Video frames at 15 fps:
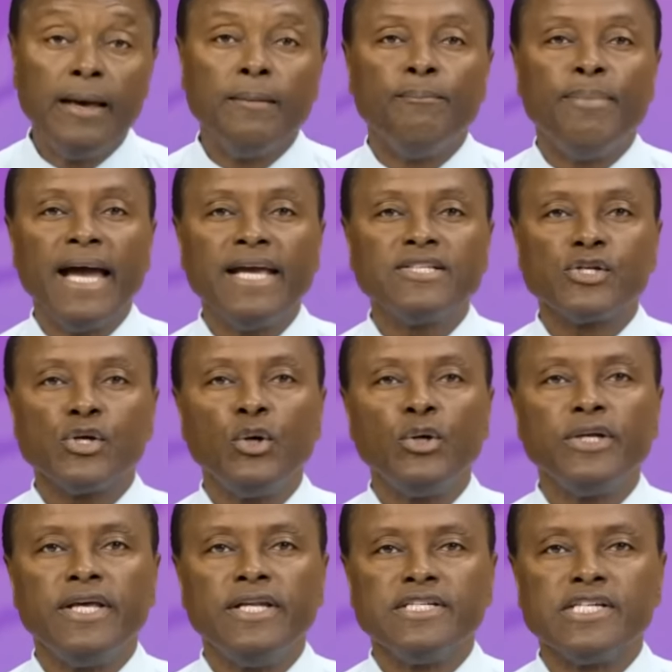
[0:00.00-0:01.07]
Banks
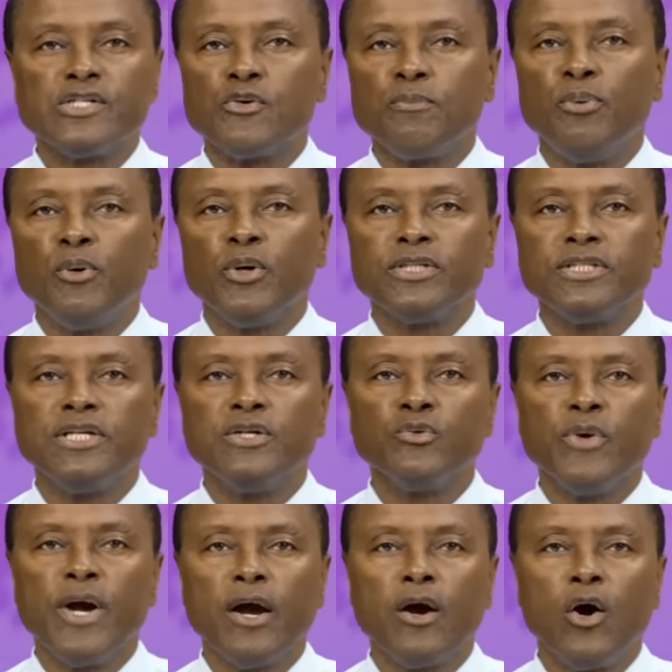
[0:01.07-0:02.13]
Holdings is reporting
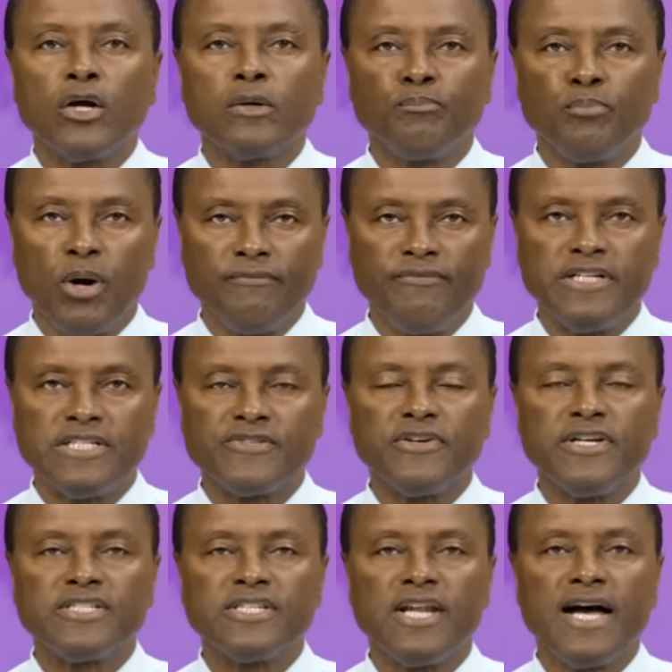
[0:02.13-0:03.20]
record profits for
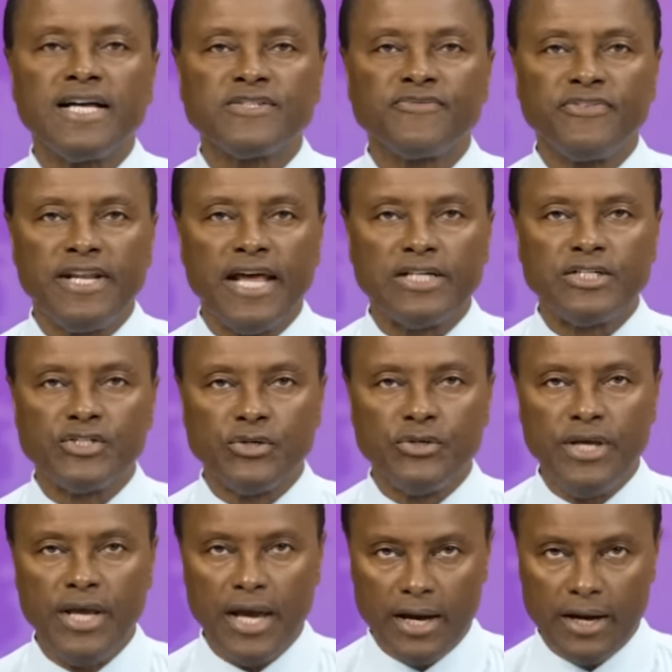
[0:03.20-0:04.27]
its last financial
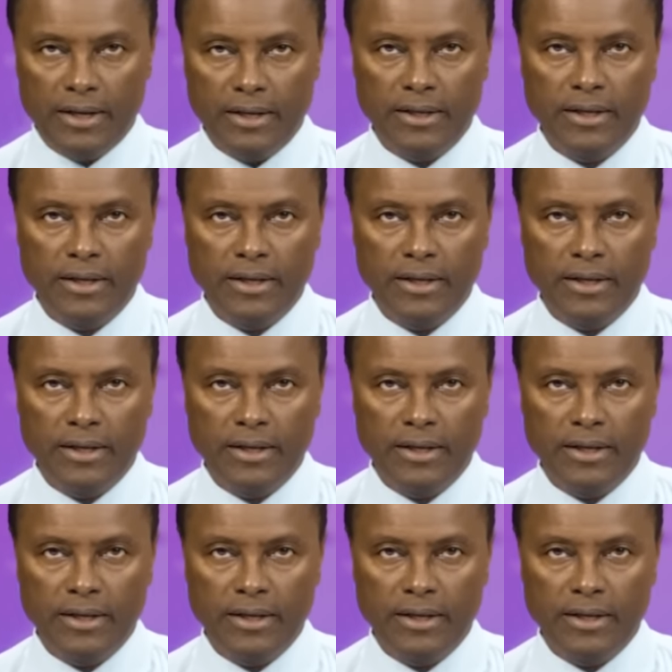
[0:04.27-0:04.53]
year.